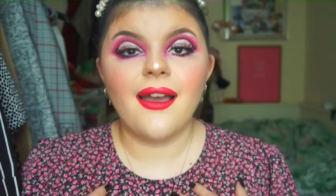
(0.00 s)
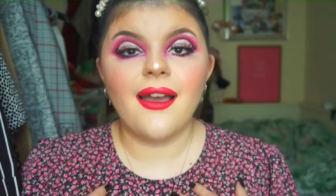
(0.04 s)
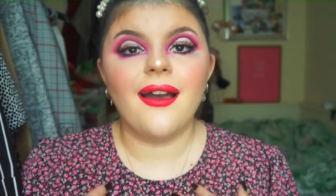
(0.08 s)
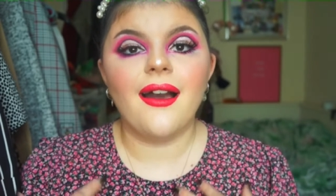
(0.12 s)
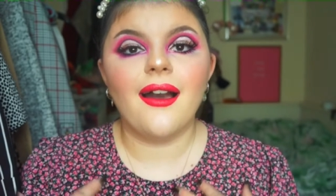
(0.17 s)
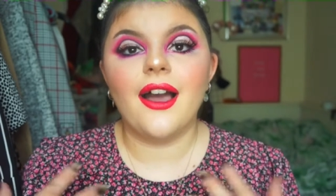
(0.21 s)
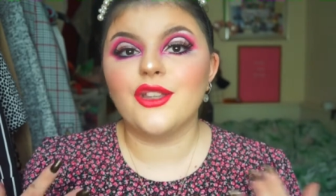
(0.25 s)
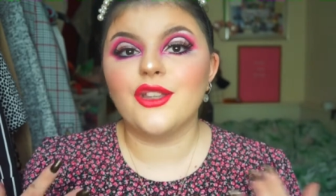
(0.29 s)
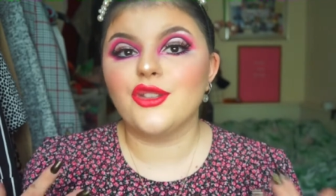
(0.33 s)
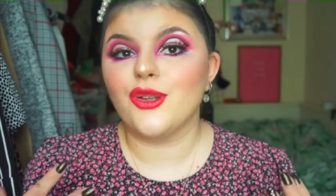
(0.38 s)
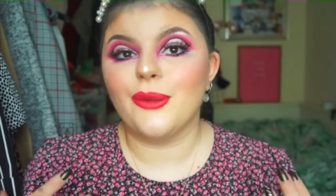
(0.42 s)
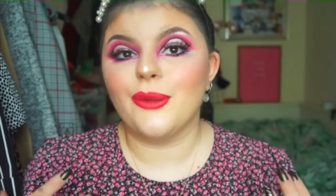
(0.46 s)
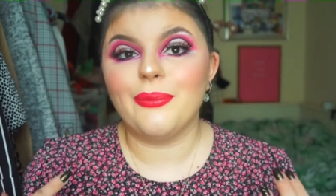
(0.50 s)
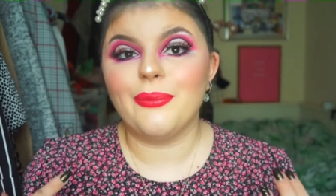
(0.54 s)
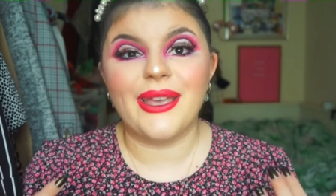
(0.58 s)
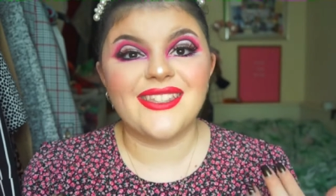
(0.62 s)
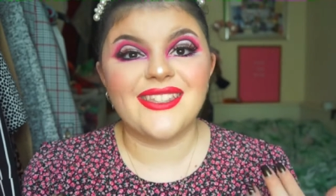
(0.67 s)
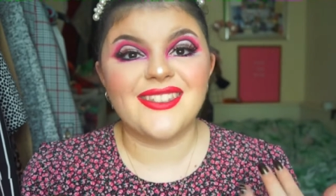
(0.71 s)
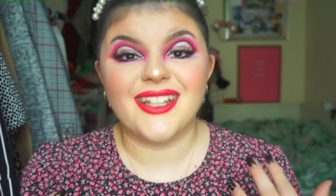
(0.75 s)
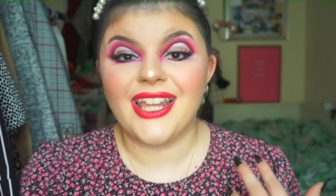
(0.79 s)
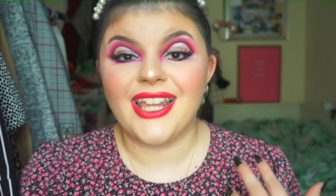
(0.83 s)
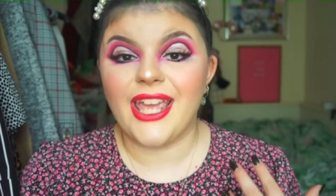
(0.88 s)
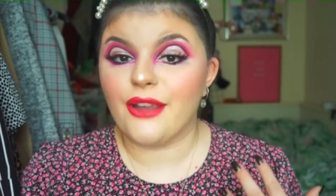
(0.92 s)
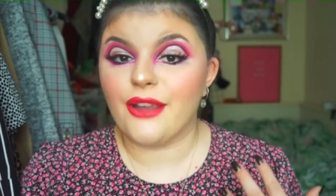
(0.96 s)
I do it
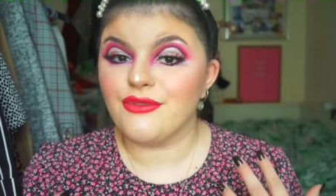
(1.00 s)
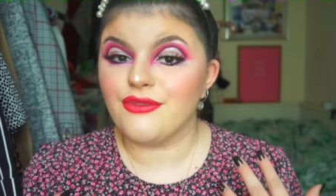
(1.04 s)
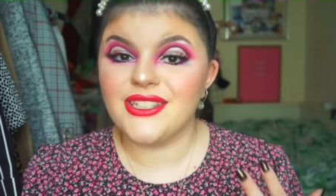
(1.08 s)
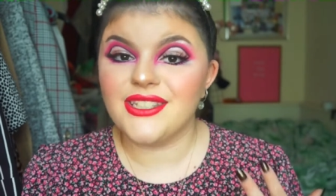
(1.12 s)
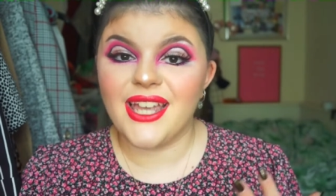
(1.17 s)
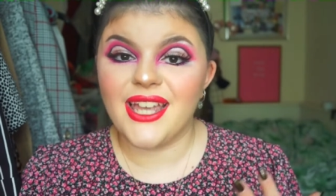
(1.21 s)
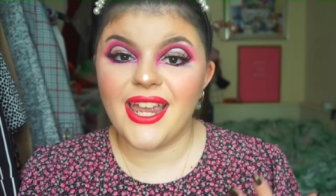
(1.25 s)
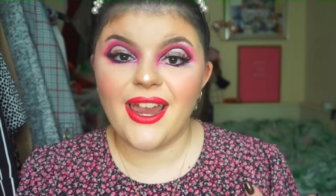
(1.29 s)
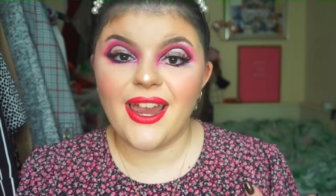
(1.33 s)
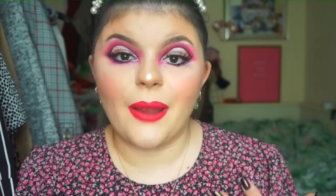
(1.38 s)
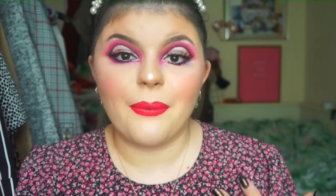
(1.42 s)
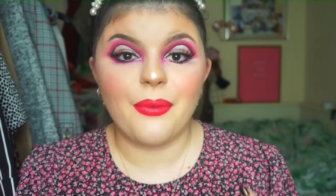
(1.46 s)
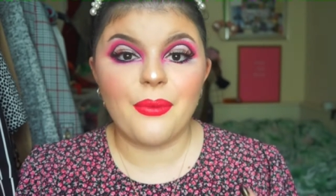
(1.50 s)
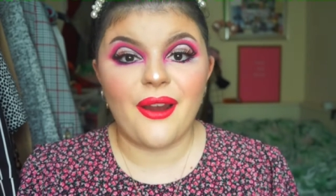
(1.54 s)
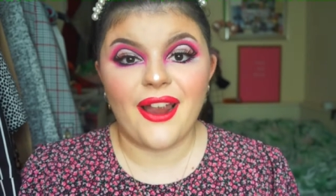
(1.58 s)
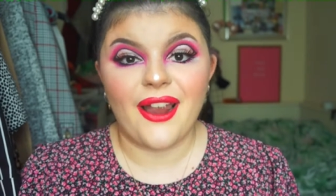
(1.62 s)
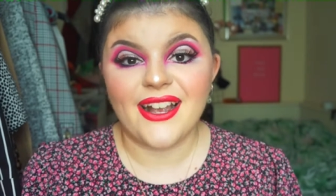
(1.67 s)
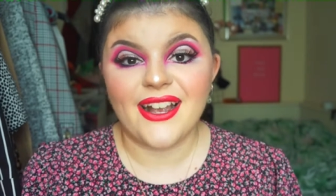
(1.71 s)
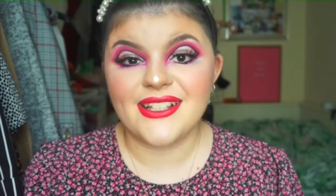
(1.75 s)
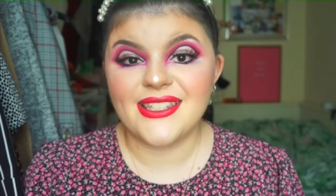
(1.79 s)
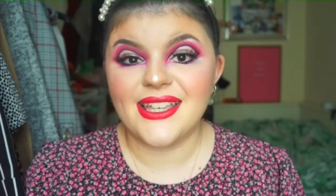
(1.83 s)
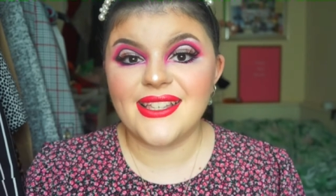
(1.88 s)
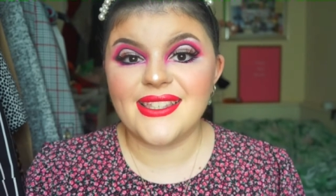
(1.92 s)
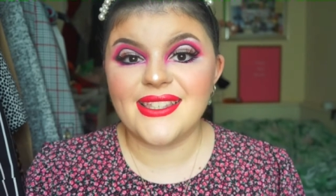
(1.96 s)
basically every day. I
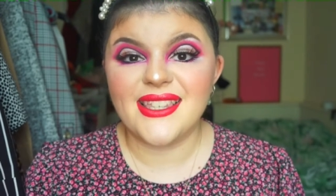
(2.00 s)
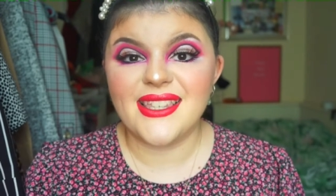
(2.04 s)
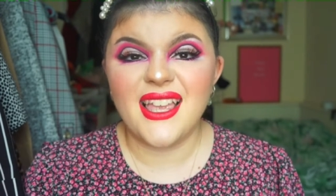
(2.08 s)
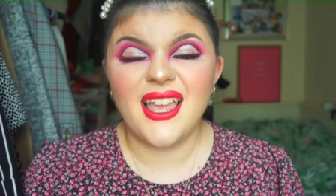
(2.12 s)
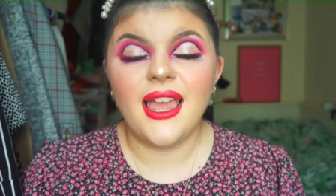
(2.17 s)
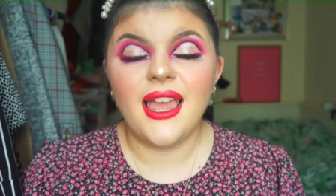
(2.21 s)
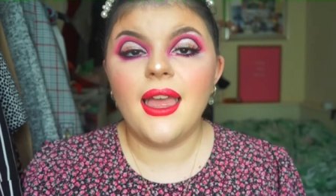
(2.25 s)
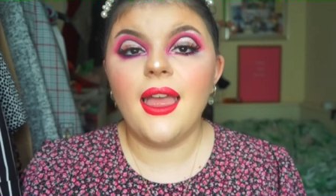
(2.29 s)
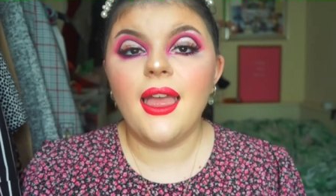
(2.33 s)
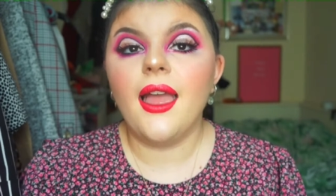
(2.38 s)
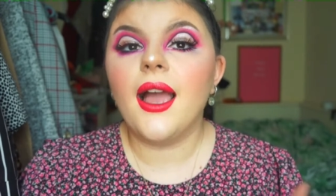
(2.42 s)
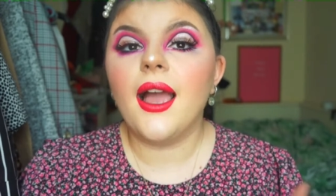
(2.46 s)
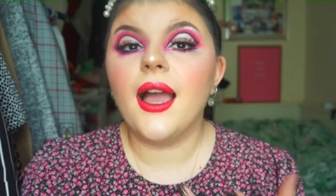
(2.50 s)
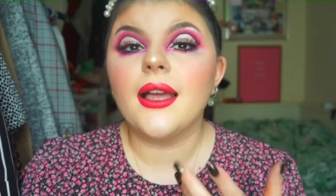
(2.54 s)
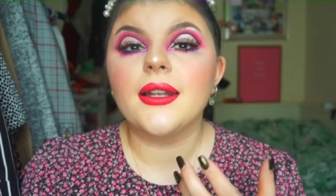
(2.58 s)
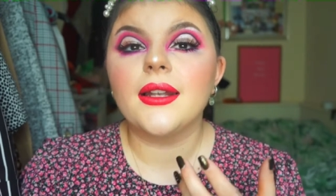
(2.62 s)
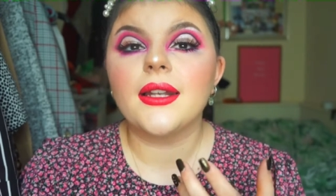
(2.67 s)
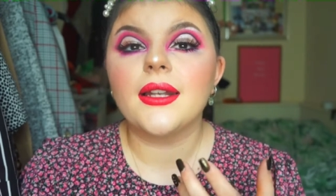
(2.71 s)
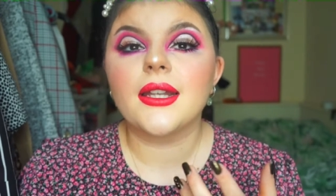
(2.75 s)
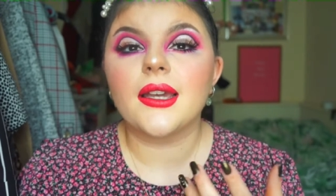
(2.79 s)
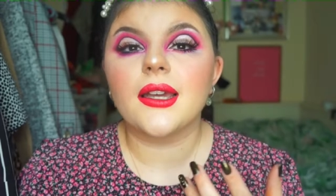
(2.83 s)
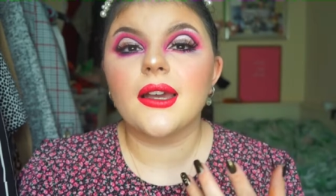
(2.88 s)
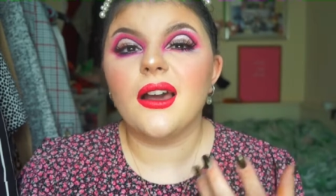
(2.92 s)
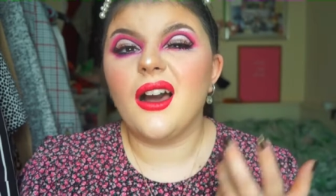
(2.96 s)
practice and
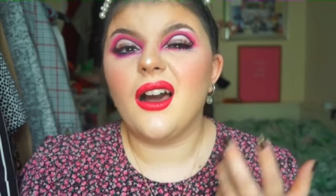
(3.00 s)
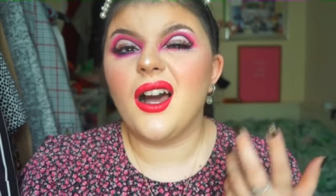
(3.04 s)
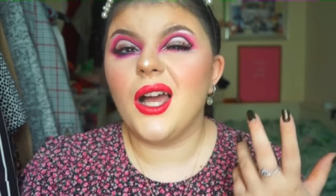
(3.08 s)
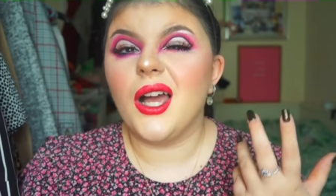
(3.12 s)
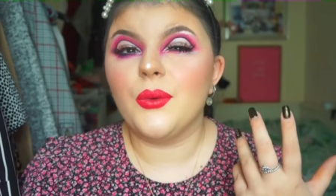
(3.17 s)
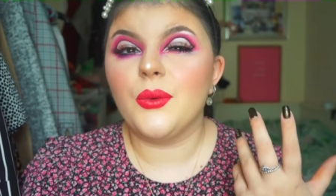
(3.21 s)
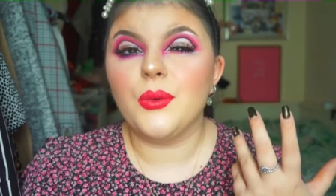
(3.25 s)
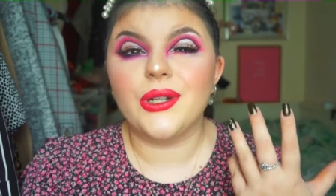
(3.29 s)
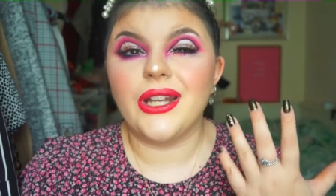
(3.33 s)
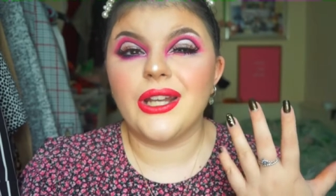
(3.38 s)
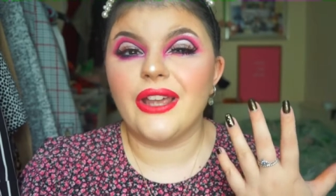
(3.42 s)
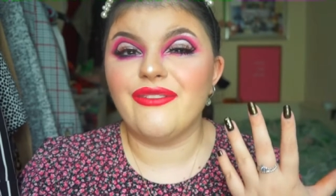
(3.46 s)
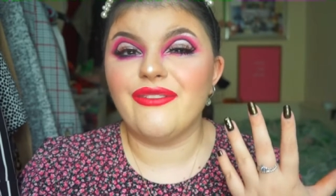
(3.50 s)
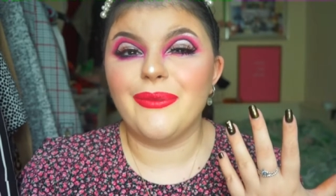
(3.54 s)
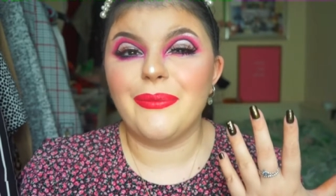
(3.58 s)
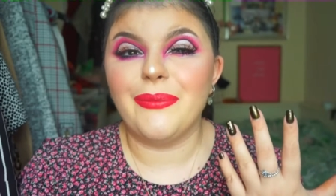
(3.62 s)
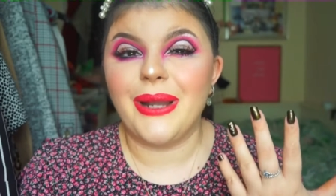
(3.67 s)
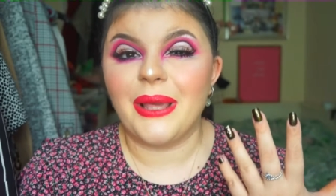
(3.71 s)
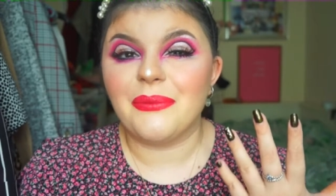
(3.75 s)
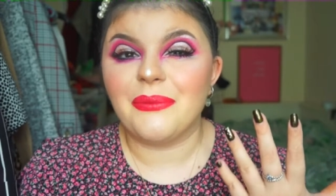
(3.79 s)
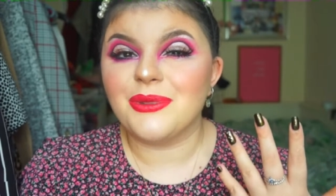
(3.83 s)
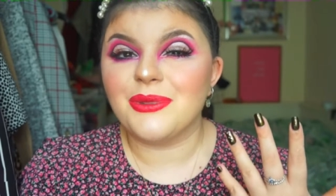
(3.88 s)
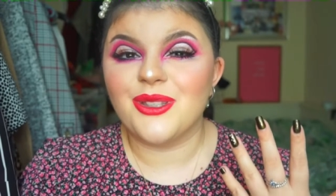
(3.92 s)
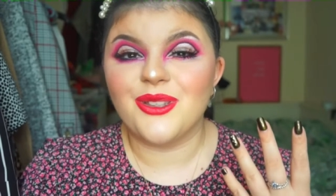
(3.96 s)
I would never been
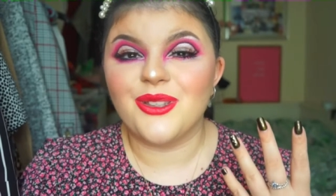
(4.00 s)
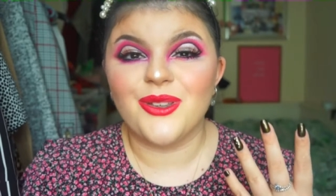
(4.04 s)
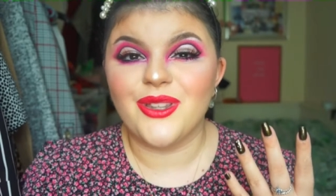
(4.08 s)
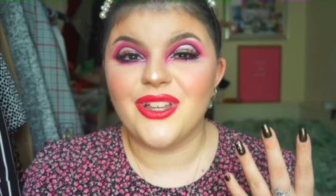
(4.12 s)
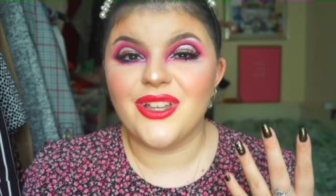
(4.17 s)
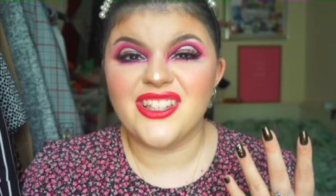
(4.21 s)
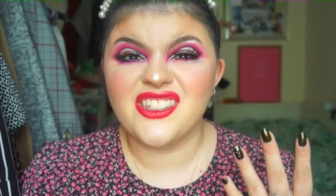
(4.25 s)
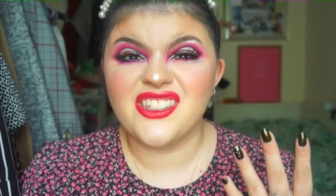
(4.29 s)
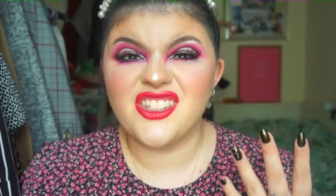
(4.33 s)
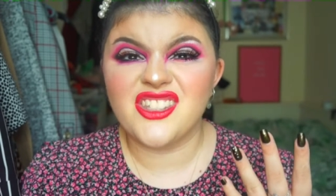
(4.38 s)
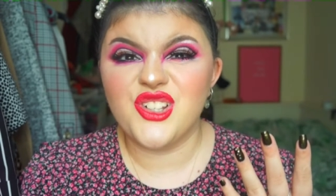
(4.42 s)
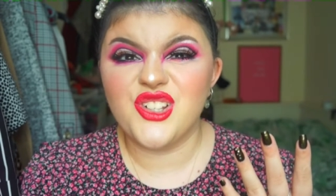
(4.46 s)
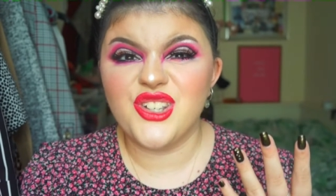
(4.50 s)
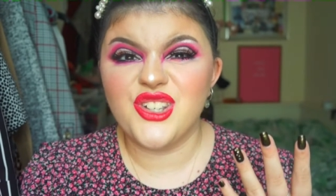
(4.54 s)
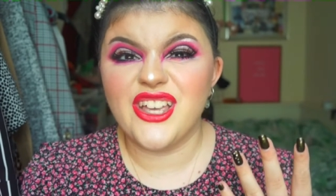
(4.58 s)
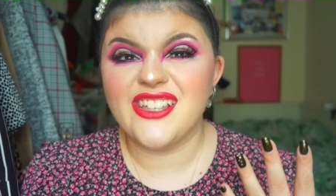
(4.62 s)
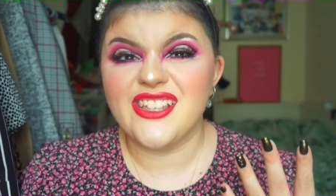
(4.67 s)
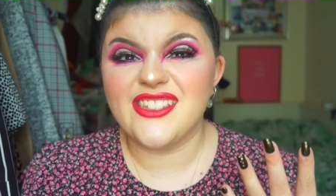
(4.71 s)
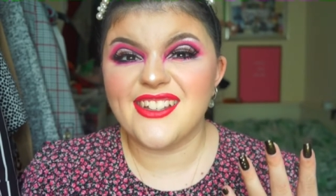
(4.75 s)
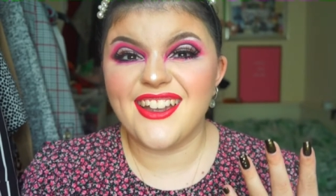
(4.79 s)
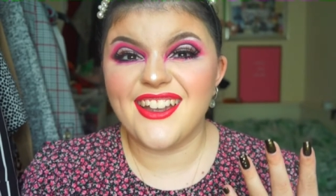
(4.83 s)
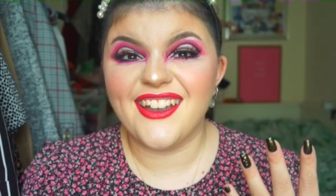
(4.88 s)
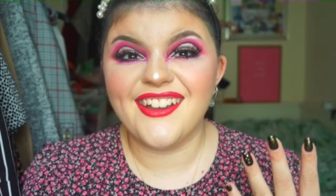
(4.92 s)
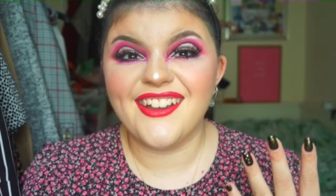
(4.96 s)
able to do this two years
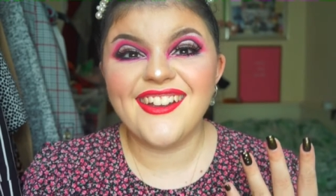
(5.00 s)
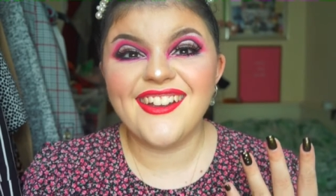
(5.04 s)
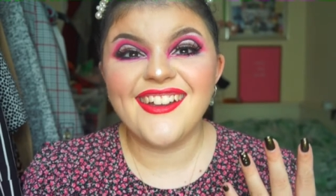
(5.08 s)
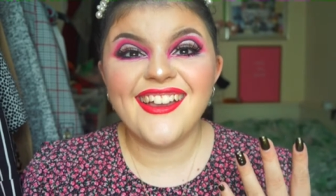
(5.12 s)
ago.